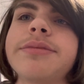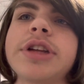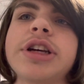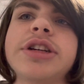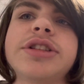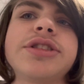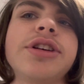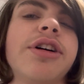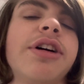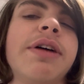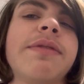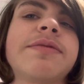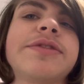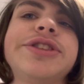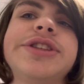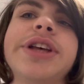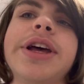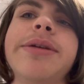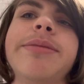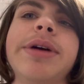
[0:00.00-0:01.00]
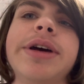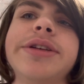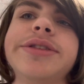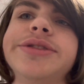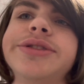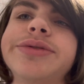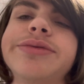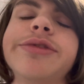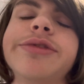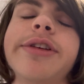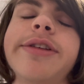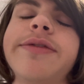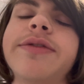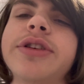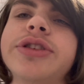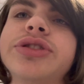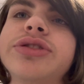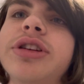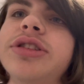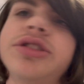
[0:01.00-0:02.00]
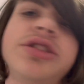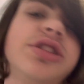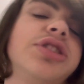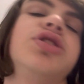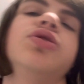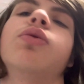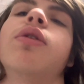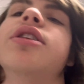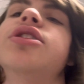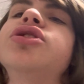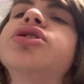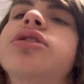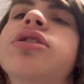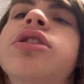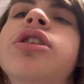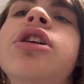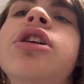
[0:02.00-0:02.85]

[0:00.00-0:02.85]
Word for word: That's all I have to say, man. Just really frustrating situation.